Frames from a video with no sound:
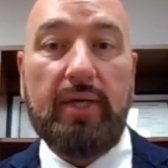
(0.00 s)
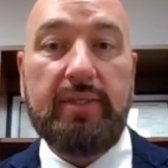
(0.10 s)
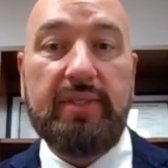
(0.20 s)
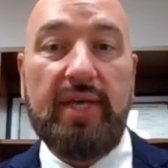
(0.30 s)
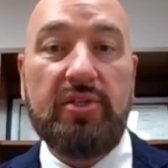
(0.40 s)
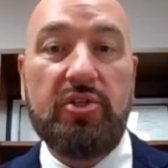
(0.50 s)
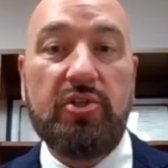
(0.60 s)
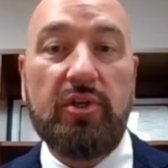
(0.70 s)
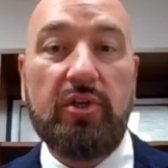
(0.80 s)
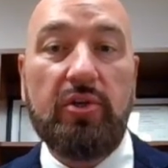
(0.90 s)
Tests
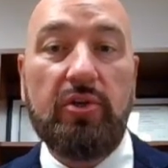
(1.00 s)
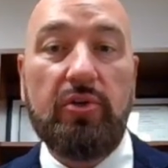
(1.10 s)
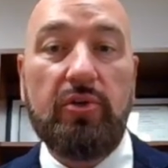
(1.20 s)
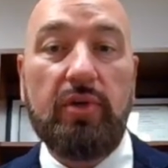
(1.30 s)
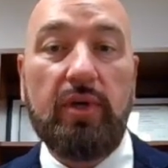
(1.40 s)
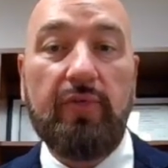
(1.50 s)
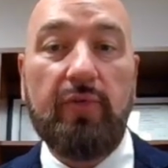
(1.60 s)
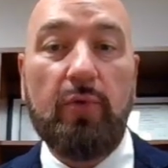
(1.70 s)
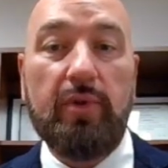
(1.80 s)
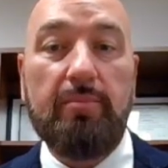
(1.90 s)
should include
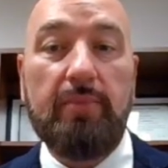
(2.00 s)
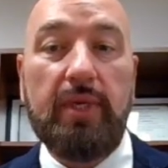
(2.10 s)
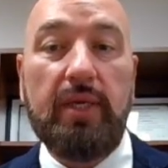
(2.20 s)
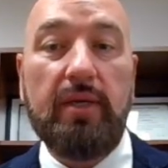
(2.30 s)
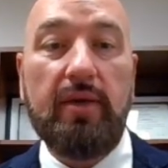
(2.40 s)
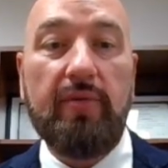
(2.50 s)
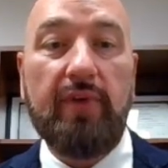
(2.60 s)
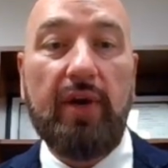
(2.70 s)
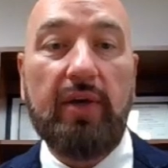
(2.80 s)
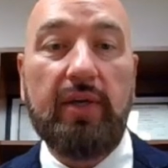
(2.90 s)
for the mean,
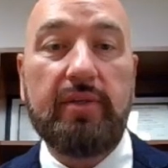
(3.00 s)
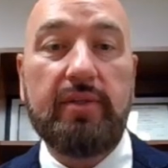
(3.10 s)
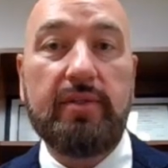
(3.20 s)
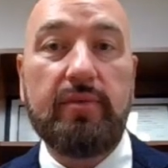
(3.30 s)
variance.